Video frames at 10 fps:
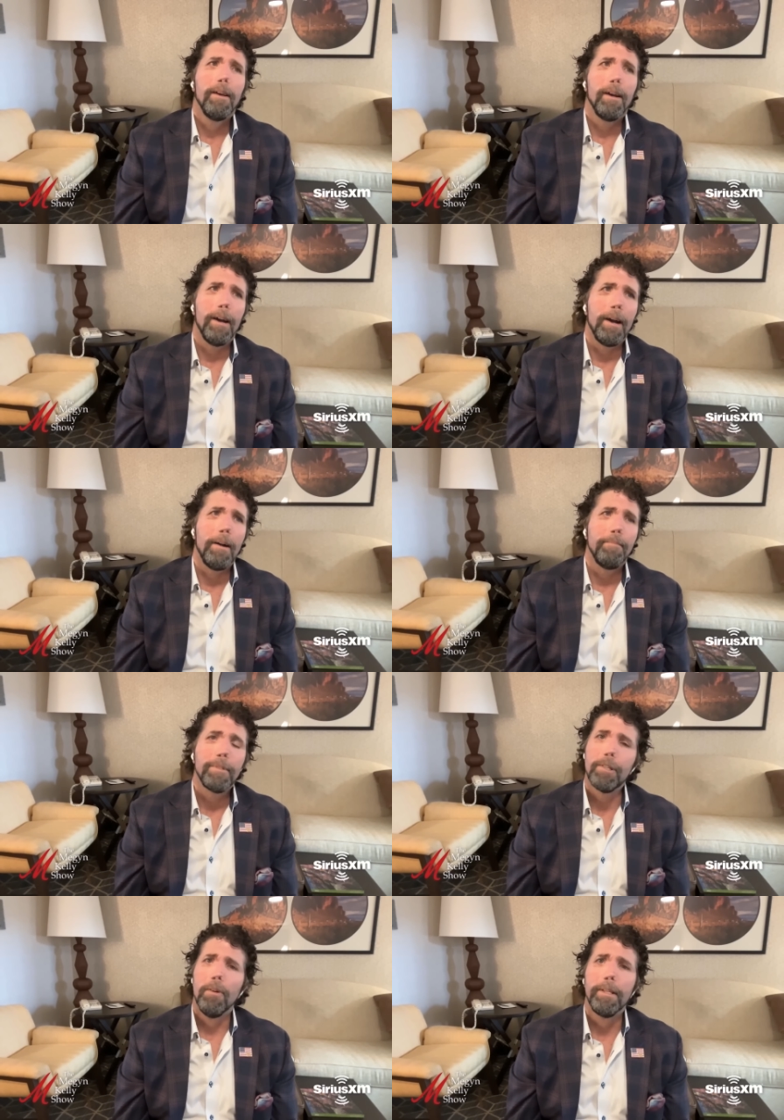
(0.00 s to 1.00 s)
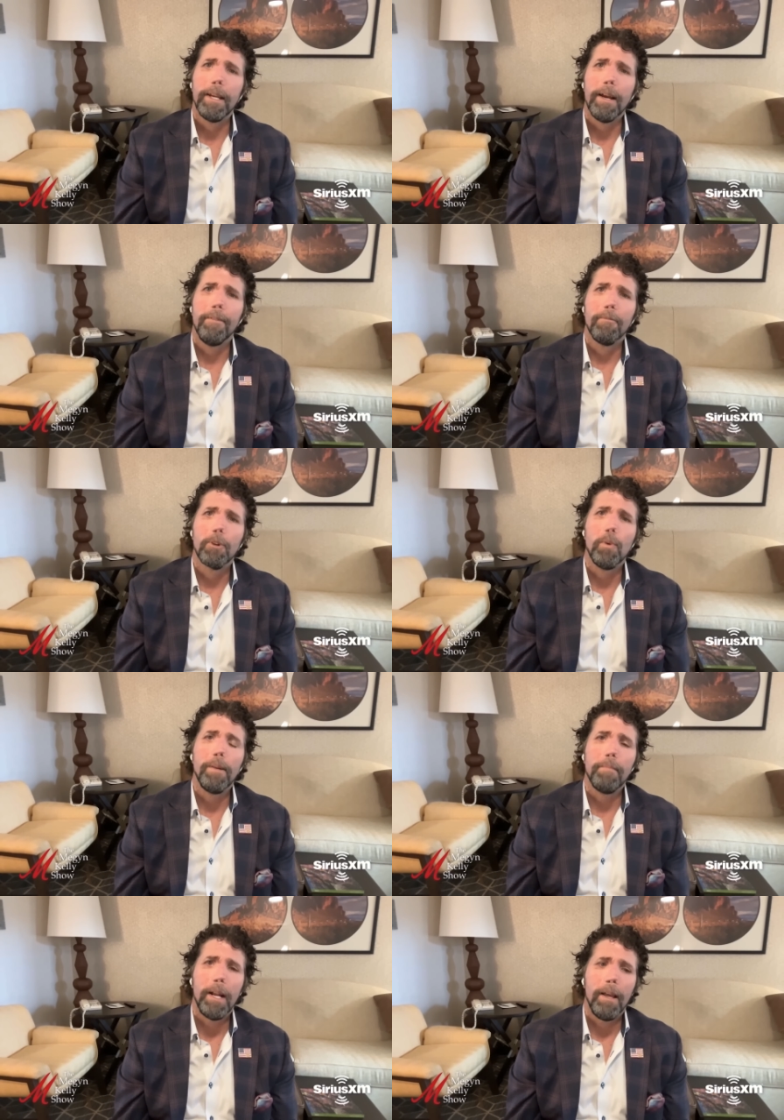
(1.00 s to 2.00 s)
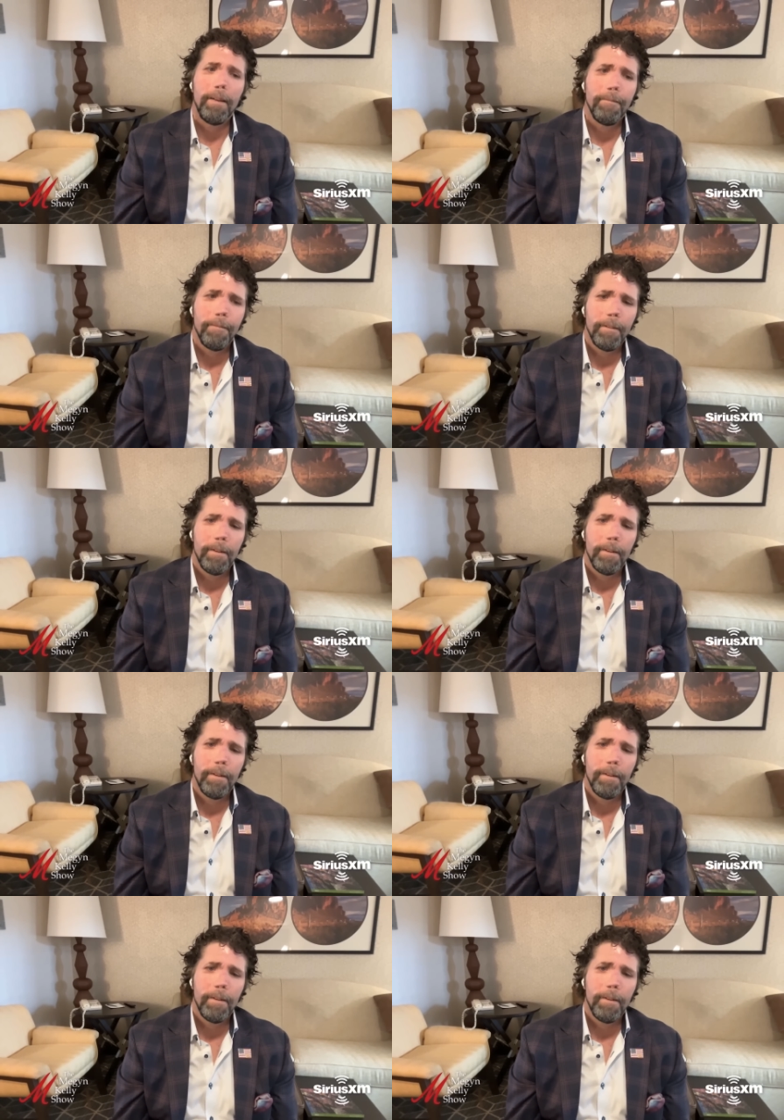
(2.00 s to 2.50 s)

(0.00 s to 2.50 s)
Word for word: Um, it's the only thing I've ever quit in my life.